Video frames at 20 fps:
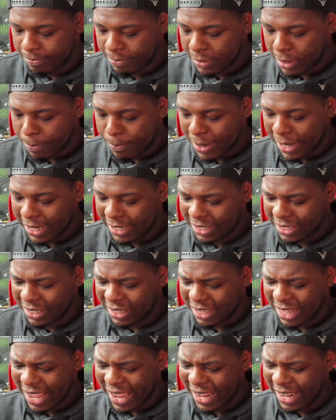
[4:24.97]
biggest
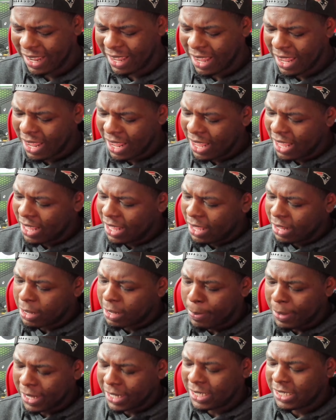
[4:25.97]
thing, the
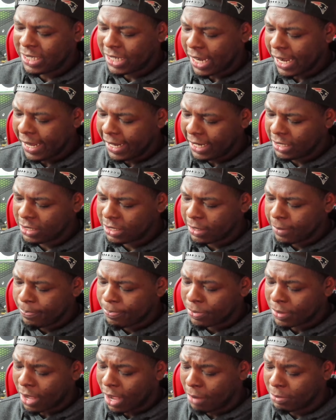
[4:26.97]
biggest change.
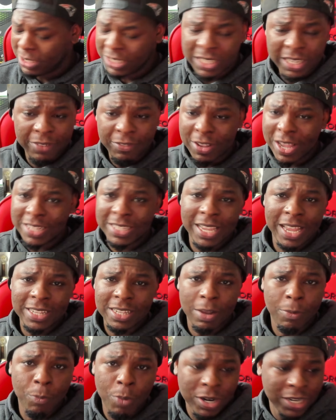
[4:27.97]
Just to give you guys a heads
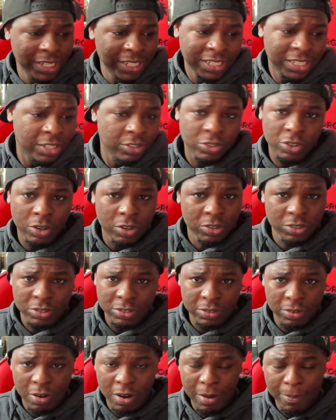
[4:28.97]
up, one of these
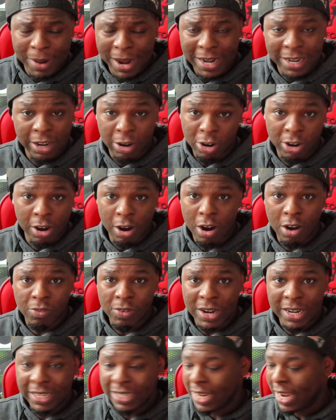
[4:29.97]
controllers on mine are
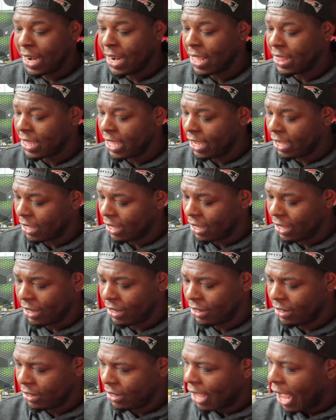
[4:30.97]
already dead. I think,
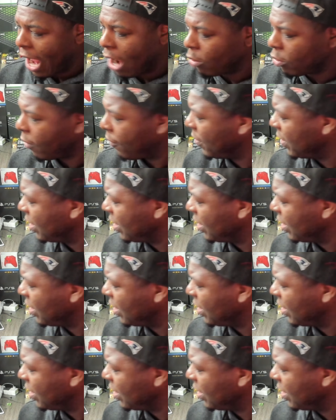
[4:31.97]
I don't know if it's